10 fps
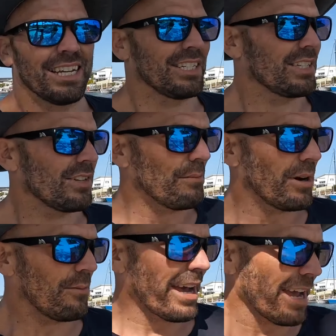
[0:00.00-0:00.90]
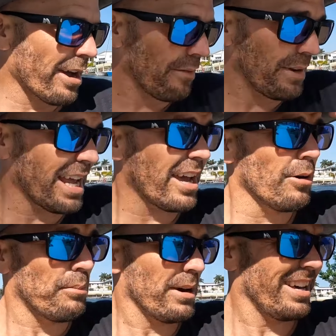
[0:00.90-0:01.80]
Just on my way over to
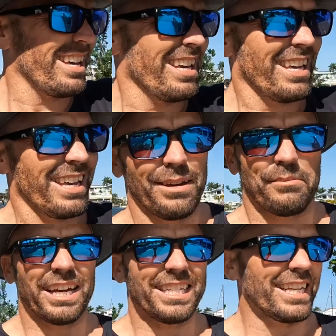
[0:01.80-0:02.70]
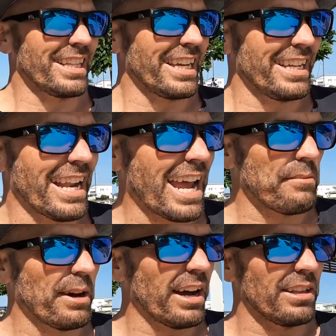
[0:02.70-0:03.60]
help basically a neighbour.